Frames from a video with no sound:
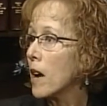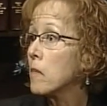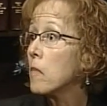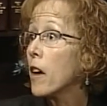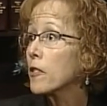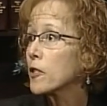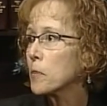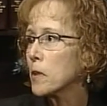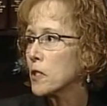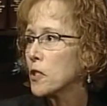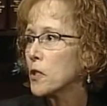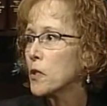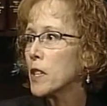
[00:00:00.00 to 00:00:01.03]
mother's
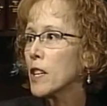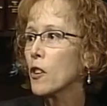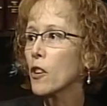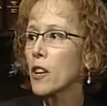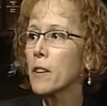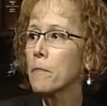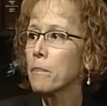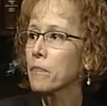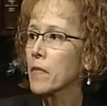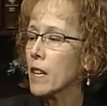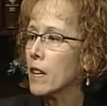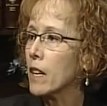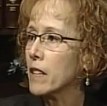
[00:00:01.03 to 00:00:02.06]
been doing, or
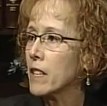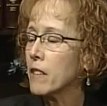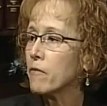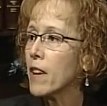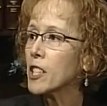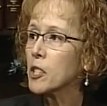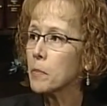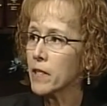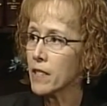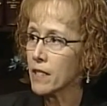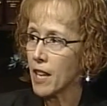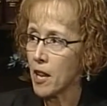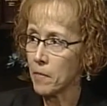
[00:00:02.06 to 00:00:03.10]
the investment
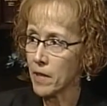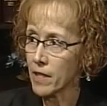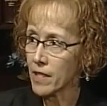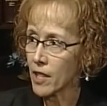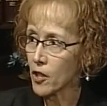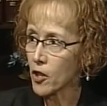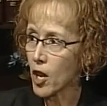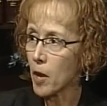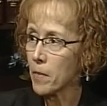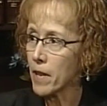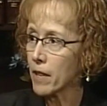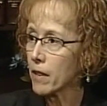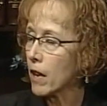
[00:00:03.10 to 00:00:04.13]
statements that are
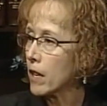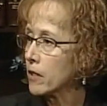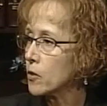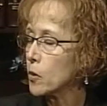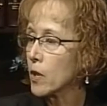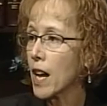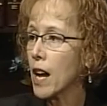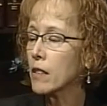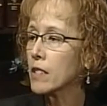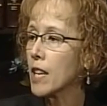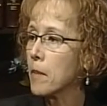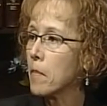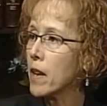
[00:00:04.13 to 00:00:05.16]
coming to
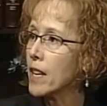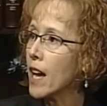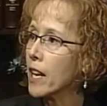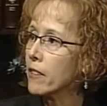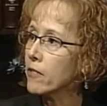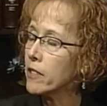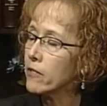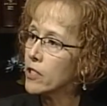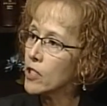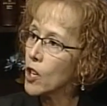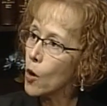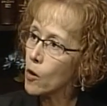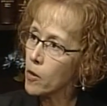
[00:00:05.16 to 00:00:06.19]
accounts I may not have
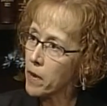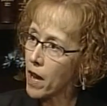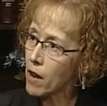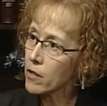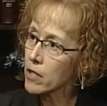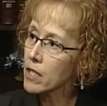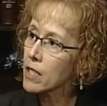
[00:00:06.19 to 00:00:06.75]
even known about.